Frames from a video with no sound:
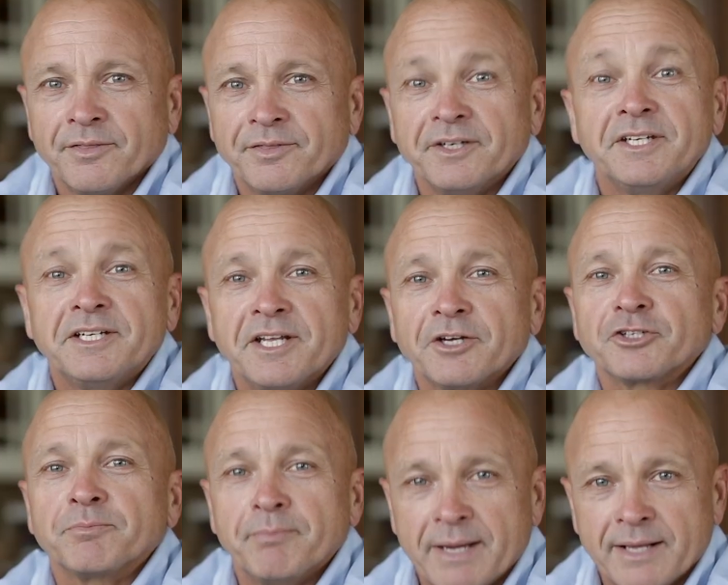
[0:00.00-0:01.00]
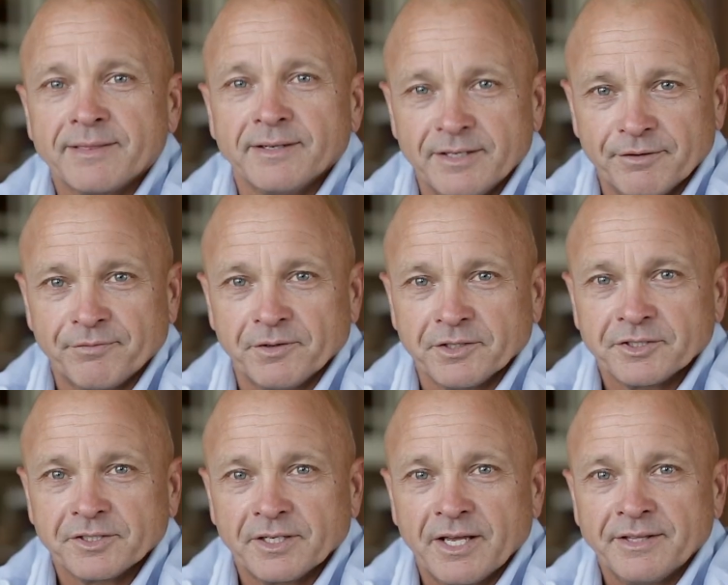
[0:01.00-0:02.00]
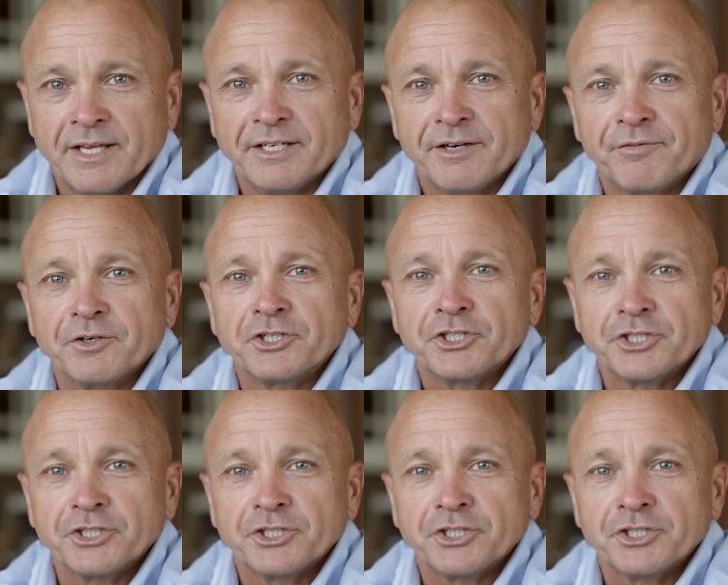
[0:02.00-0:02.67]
The details make the difference, and that difference